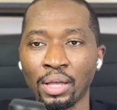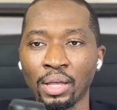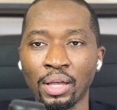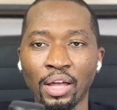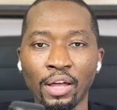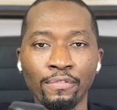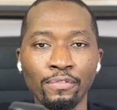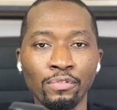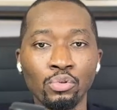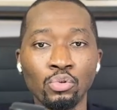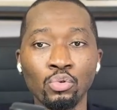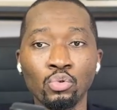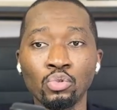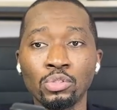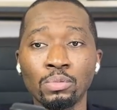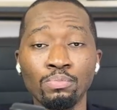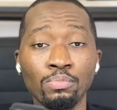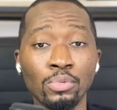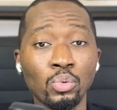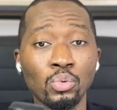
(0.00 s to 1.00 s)
have
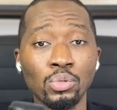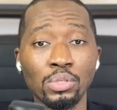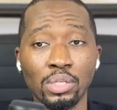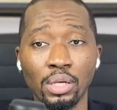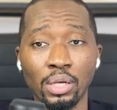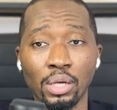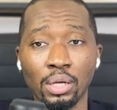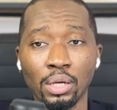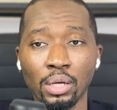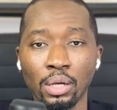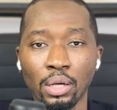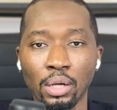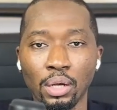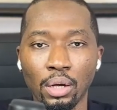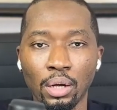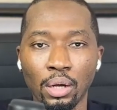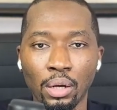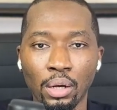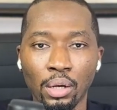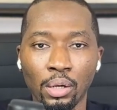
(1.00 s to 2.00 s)
used music
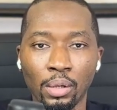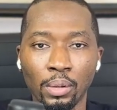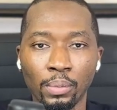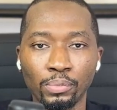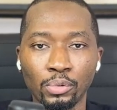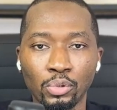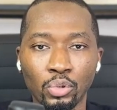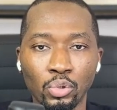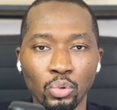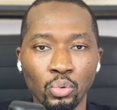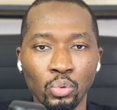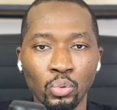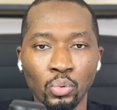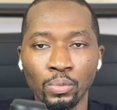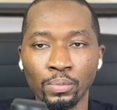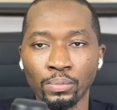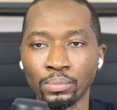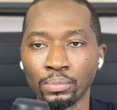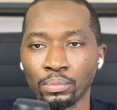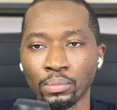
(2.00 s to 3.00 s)

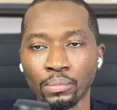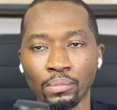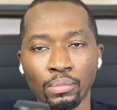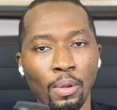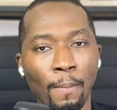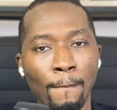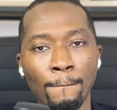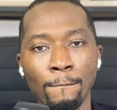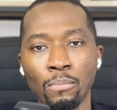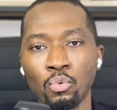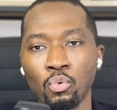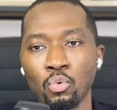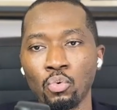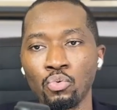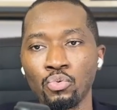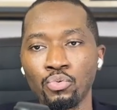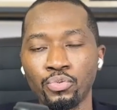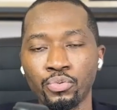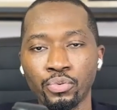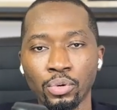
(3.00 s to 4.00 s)
to
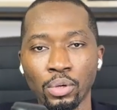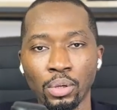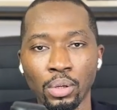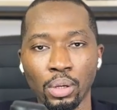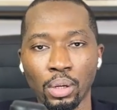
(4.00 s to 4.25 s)
move